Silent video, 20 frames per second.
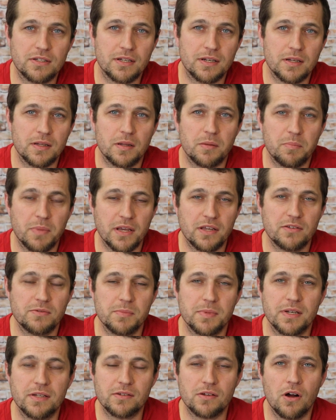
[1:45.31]
and in the
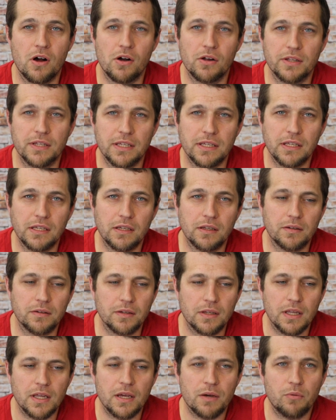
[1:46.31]
basement is Hall E. And
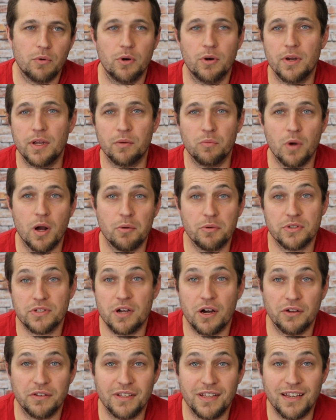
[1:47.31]
we were in what was
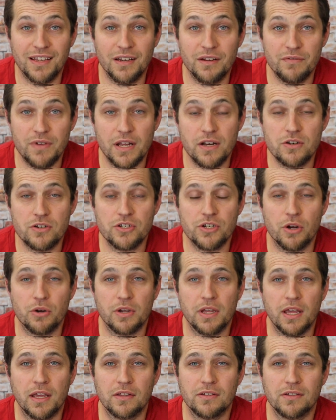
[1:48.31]
called the Innovator
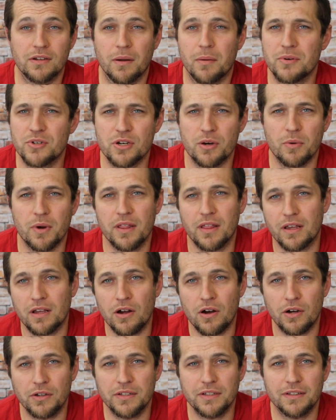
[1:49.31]
Showcase. Now, I'm not sure why they
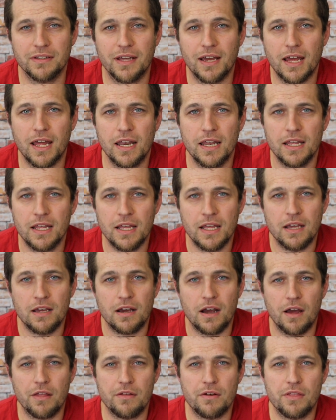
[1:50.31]
called it that,
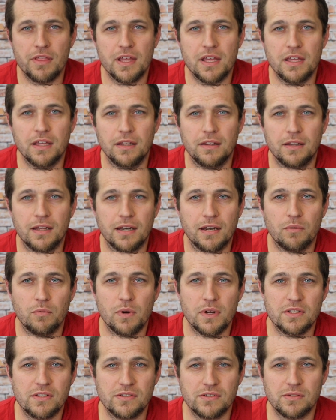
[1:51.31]
other than that it
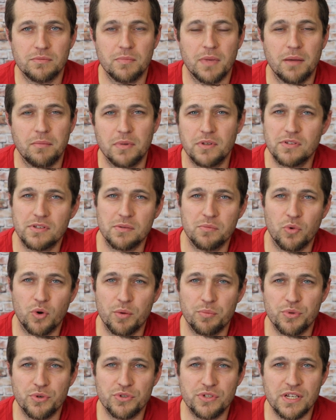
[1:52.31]
was maybe some
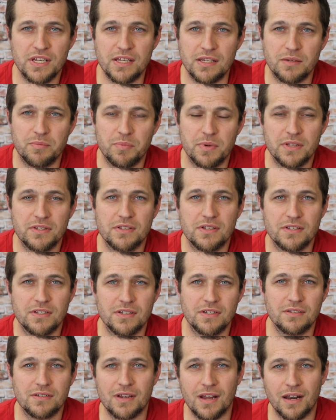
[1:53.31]
more boutique
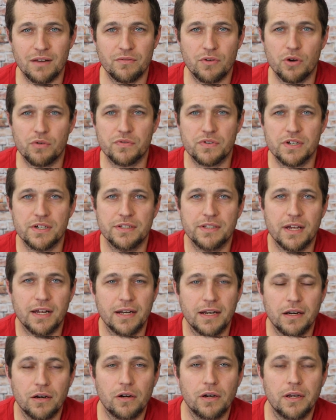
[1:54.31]
businesses kind of over in
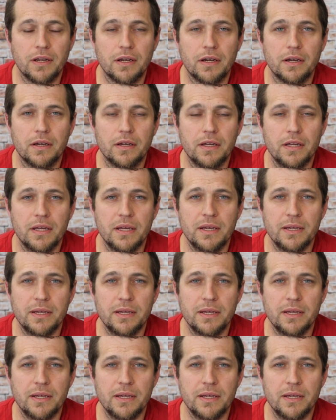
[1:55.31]
that area.